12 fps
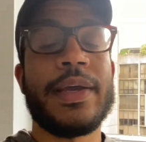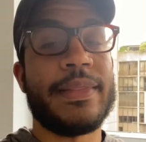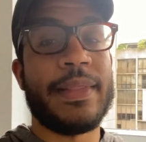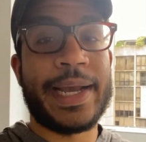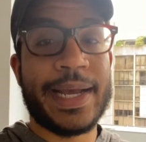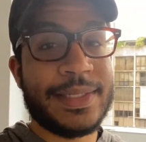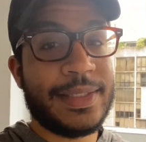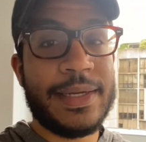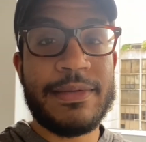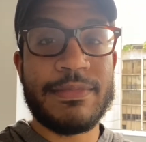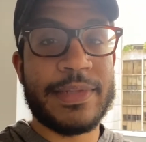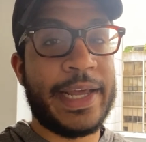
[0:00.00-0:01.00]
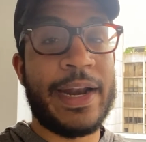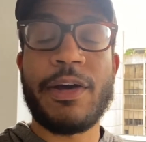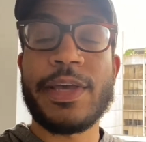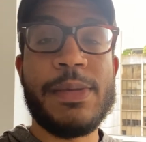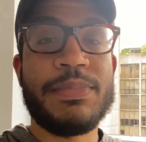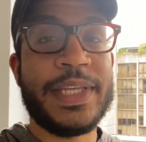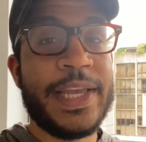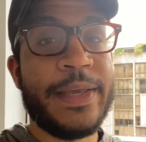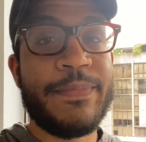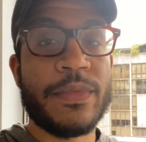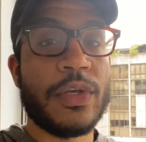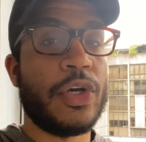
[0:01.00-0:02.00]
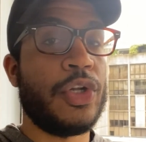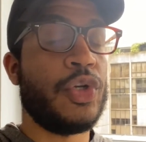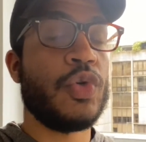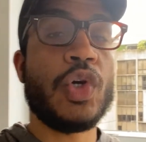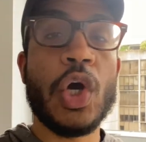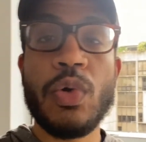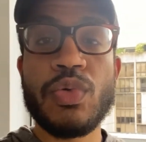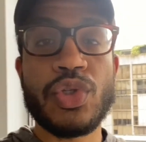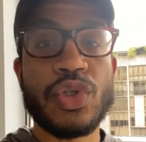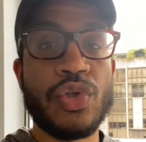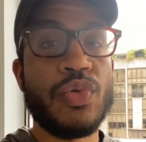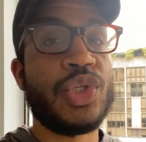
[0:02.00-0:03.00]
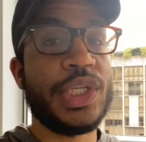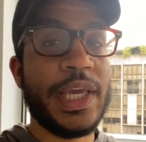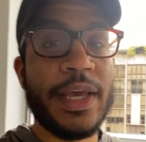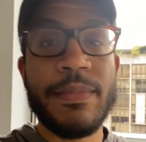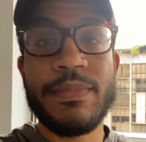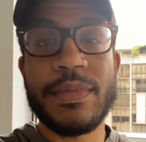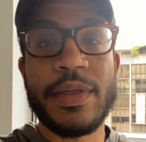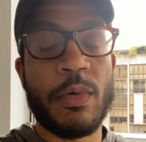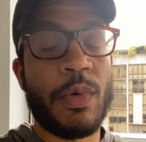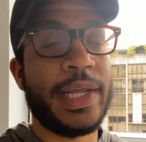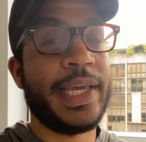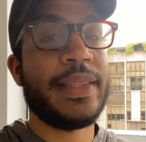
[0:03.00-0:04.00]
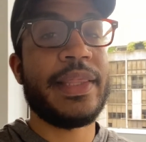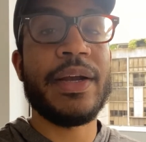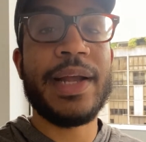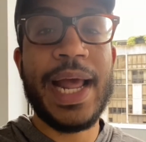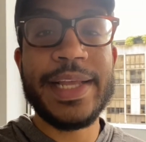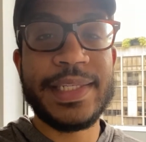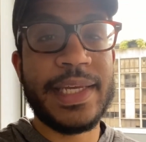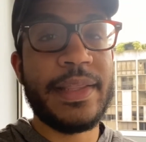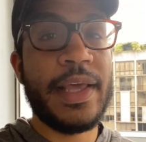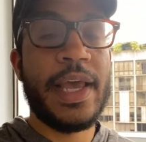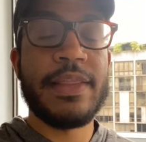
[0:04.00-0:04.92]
like I said, and I'll keep saying, a new coach, new GM. They want to get their guys in.